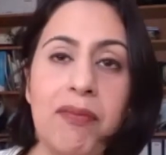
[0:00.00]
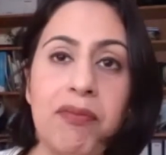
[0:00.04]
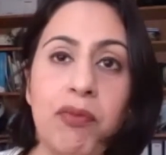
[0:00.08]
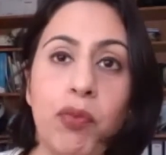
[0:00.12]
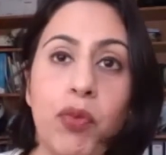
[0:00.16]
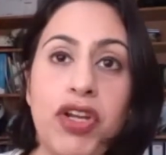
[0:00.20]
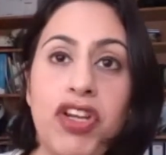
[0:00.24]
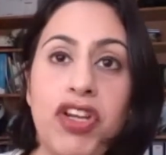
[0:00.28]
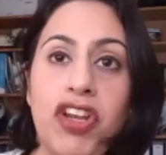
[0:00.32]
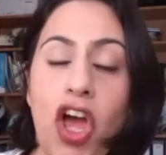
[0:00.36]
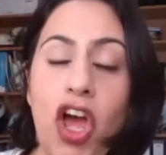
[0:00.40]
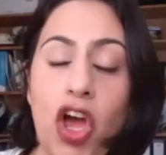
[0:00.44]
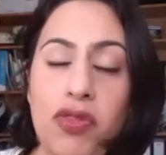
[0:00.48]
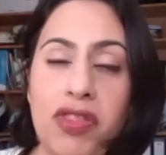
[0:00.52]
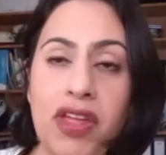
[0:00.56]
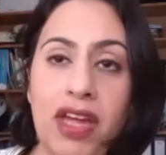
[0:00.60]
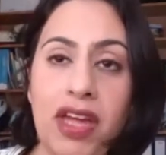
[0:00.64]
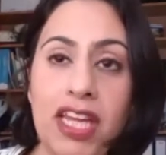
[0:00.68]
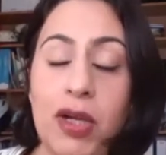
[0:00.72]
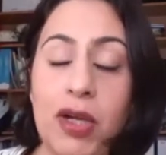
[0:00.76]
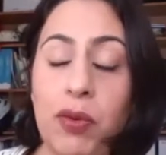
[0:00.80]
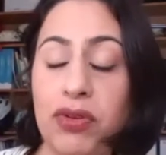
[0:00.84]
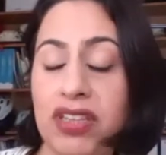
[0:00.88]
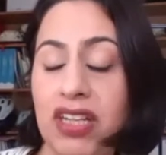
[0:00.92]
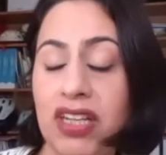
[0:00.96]
We know that
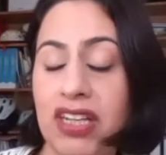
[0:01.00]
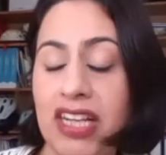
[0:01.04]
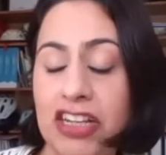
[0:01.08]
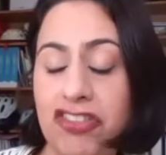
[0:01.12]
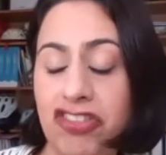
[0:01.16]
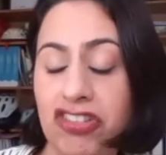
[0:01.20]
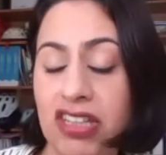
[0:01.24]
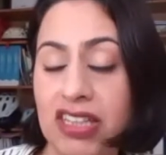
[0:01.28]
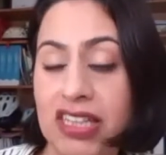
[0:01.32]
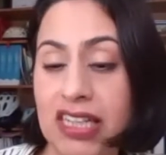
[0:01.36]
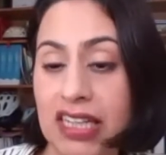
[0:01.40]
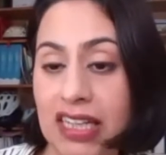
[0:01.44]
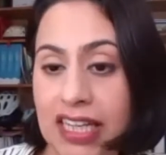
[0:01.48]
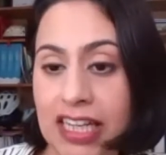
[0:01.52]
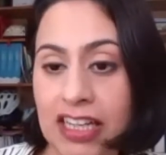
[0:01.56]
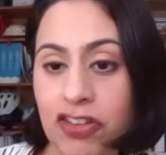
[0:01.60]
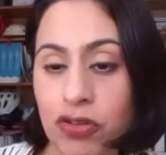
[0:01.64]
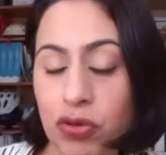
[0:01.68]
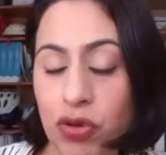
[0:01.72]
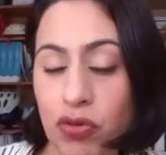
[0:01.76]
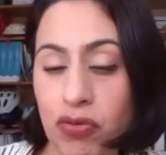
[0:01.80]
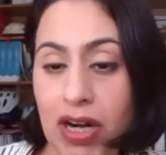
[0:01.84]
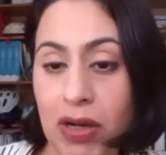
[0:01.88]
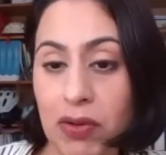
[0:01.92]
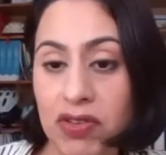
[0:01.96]
he was allegedly linked
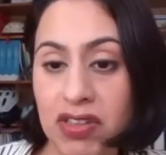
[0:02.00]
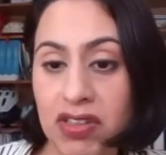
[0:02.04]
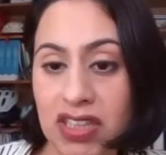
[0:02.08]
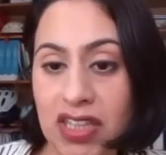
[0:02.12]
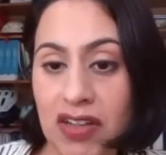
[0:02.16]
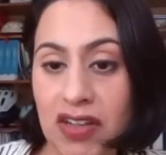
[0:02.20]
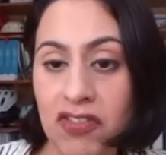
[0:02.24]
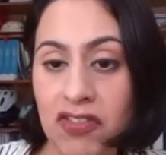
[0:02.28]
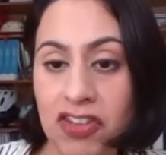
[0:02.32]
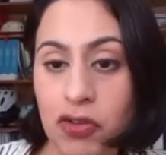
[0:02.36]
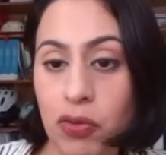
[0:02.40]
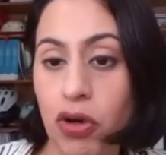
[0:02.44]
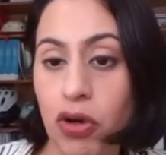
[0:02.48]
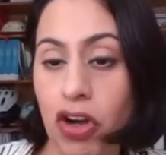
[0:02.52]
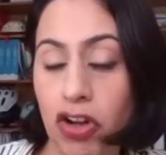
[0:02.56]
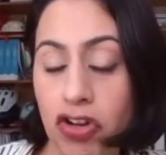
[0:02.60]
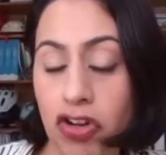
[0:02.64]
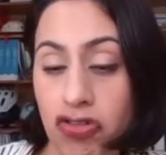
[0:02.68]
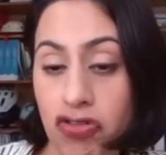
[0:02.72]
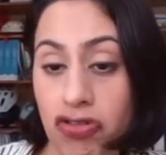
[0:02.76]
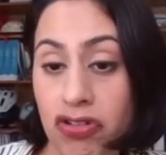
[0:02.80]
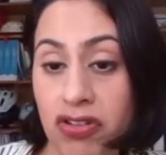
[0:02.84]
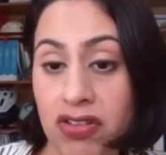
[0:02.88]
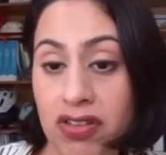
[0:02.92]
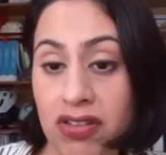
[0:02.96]
to around 70 to
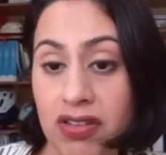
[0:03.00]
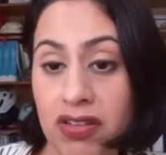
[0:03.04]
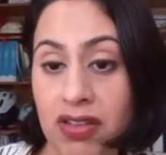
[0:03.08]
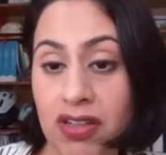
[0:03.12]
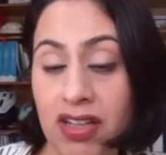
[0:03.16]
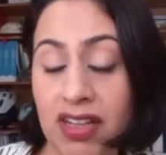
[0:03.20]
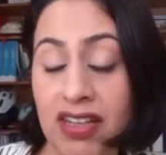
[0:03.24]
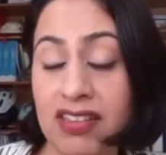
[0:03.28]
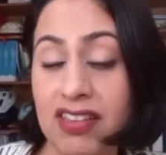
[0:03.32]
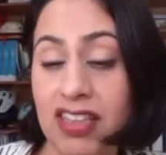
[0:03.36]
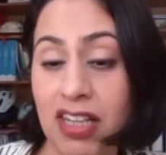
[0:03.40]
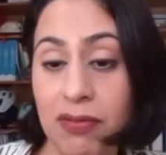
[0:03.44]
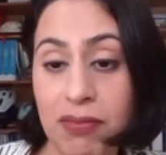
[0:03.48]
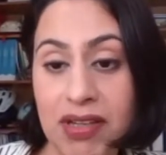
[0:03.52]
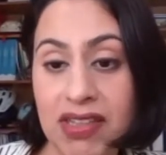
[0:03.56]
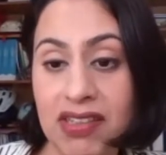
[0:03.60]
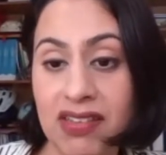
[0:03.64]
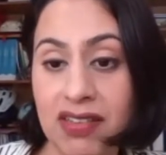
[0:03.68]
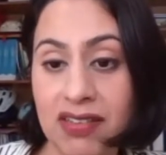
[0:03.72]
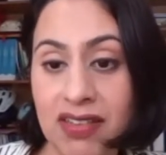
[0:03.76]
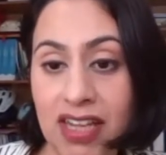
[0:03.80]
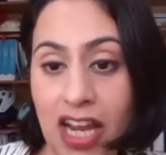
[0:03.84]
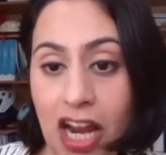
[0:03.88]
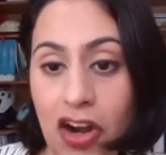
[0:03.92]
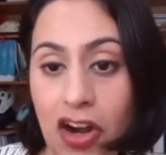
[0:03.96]
100
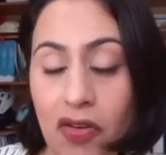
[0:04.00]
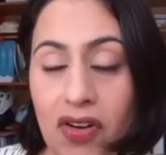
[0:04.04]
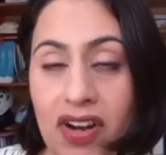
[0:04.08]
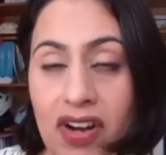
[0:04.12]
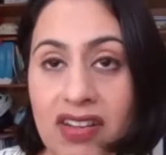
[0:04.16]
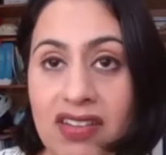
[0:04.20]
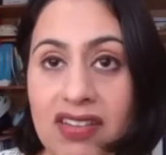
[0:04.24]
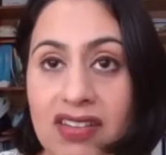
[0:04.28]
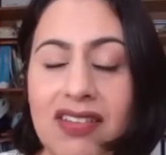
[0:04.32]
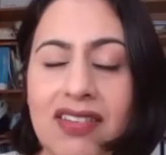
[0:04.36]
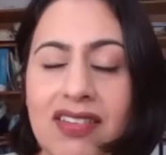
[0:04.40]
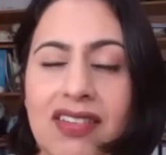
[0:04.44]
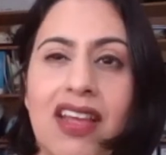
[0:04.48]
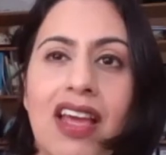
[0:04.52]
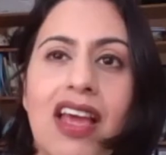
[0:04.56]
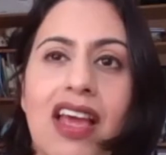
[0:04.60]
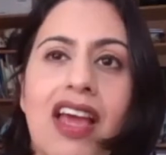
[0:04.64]
Islamist terrorists.